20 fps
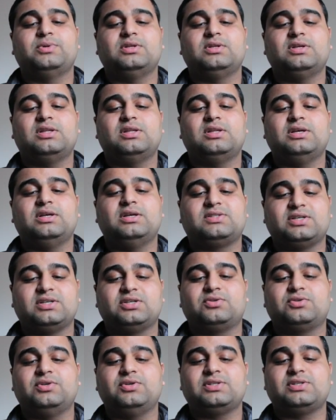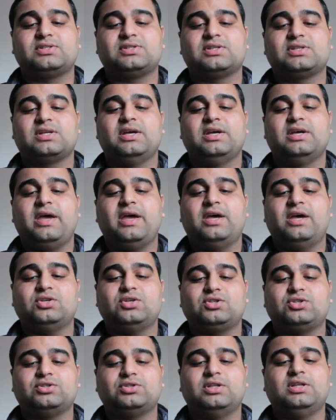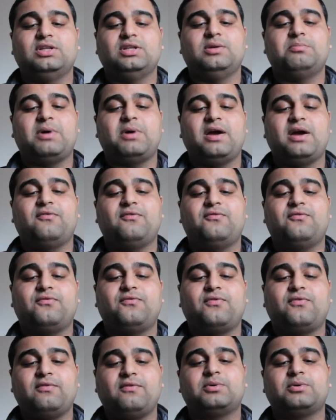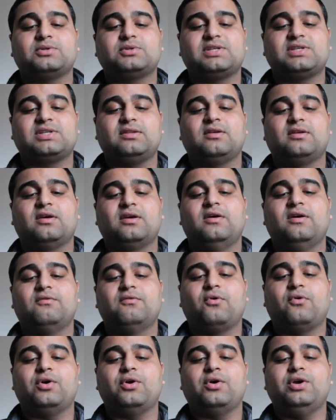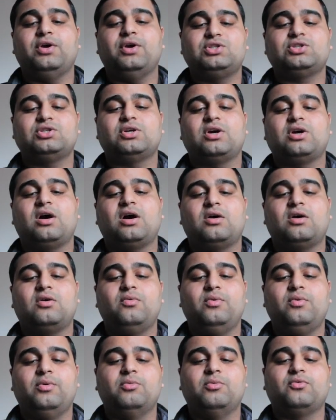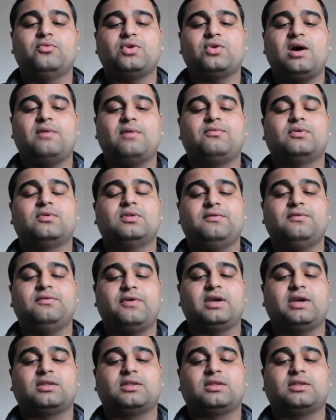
is increased additionally by 5% for each removed harmful effect.